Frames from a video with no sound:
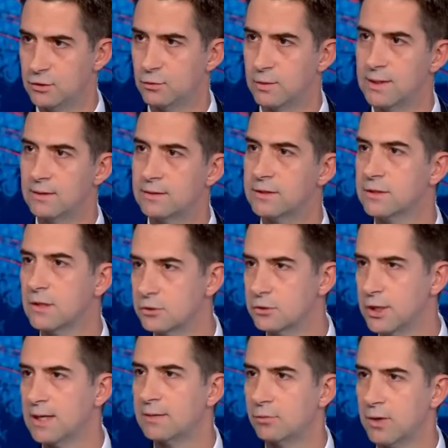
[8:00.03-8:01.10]
And this week, the
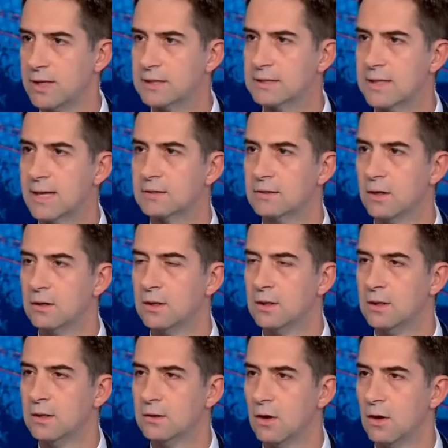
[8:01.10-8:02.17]
Associated Press got ta-
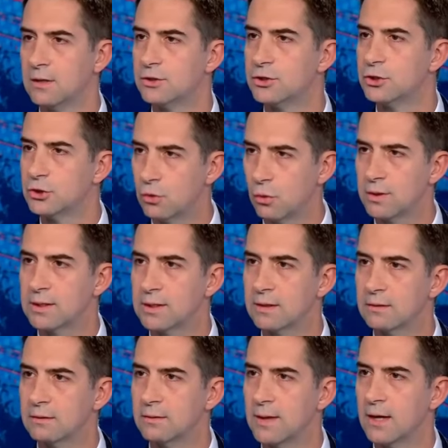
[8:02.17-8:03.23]
caught
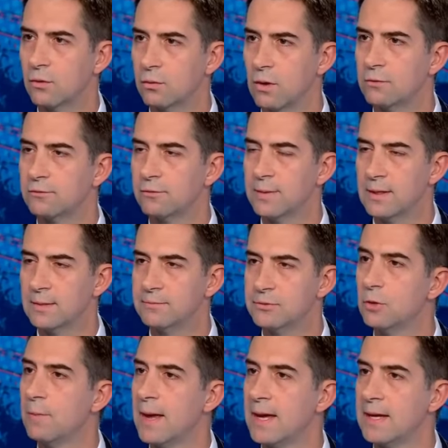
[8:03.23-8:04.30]
distorting that quote from
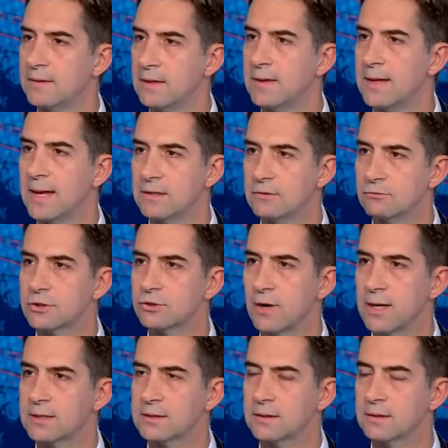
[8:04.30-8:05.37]
him so bad that they had to
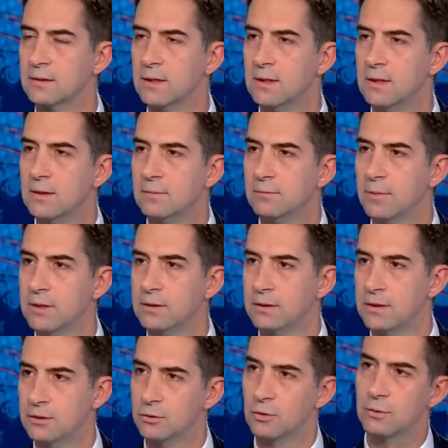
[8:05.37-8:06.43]
retract it.
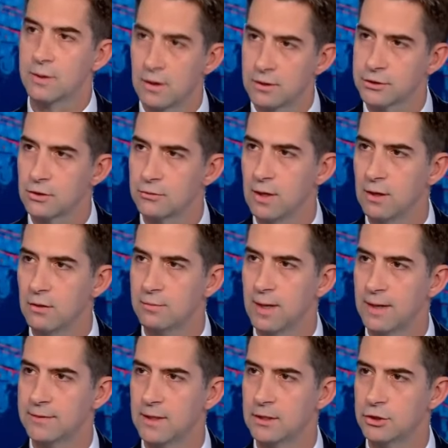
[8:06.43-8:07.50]
But here's what we also know
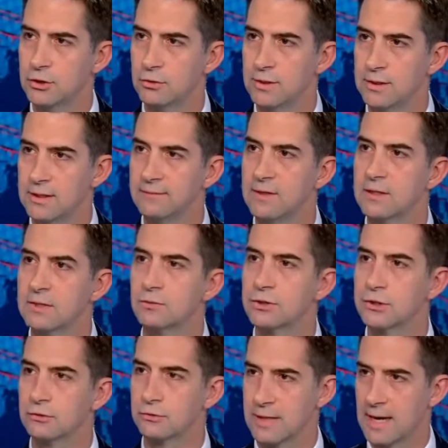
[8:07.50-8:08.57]
about that shooting, even
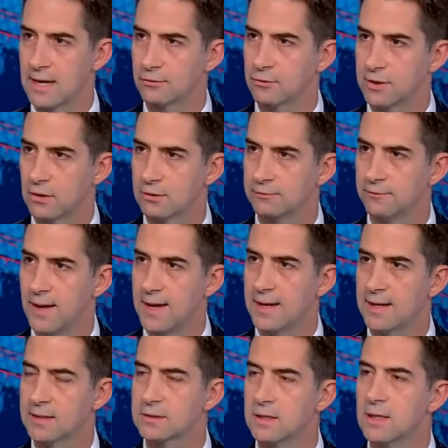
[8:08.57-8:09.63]
as we're still gathering all the
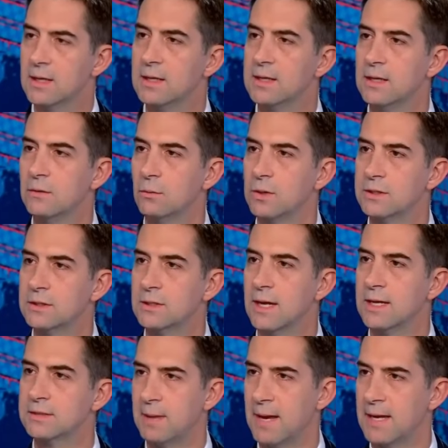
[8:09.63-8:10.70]
facts. It
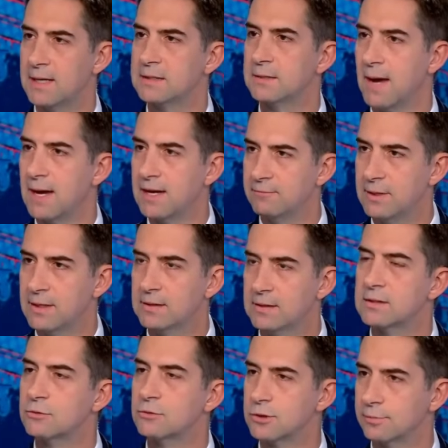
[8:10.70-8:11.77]
wasn't as bad as it might have
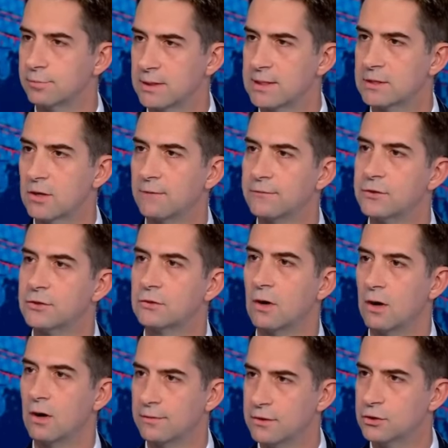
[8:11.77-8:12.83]
been because there was a police
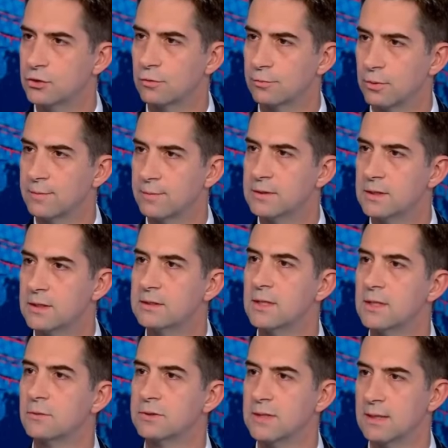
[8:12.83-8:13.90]
officer on the school
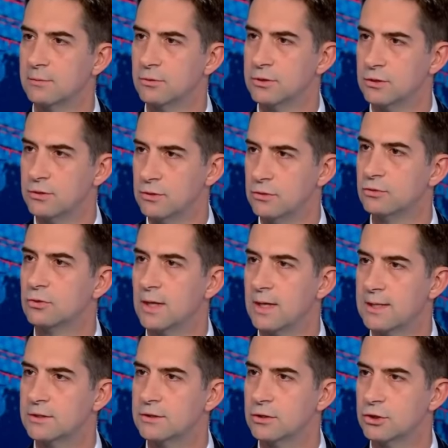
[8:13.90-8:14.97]
premises that was able to
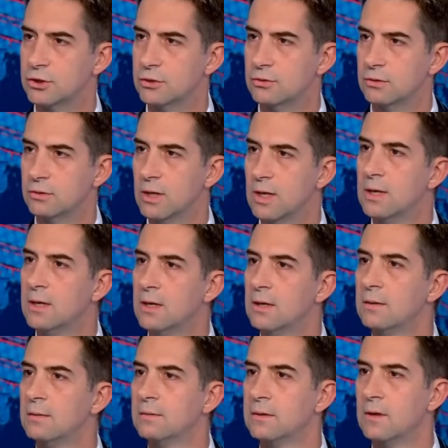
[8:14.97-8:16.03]
neutralize the shooter. Mm-hmm.
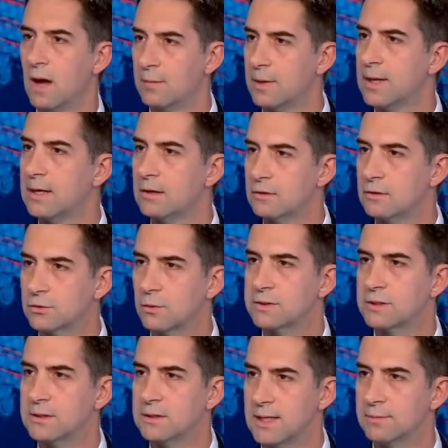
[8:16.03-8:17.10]
Kamala Harris
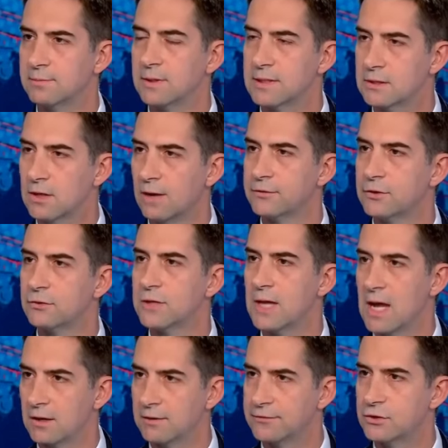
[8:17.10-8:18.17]
wants to take police
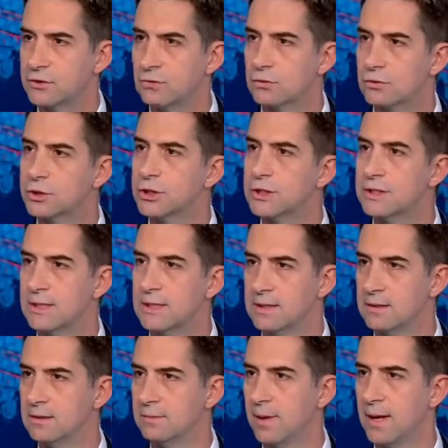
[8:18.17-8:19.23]
officers out of school. She
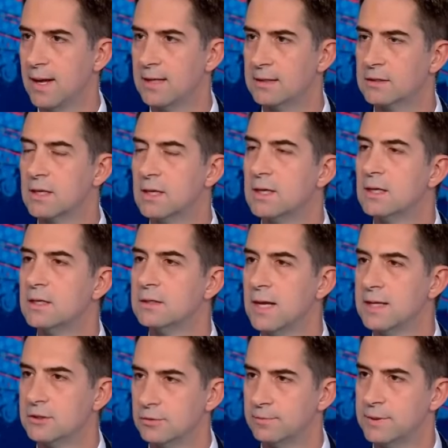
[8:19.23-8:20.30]
said it in the past.
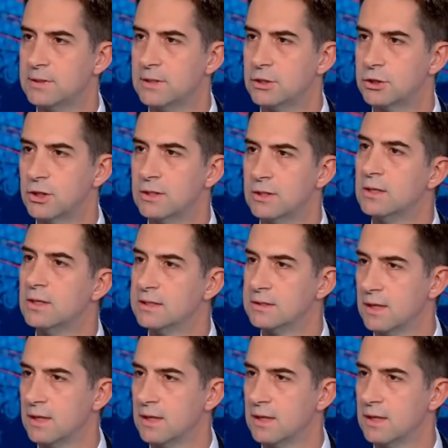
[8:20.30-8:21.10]
That's her position.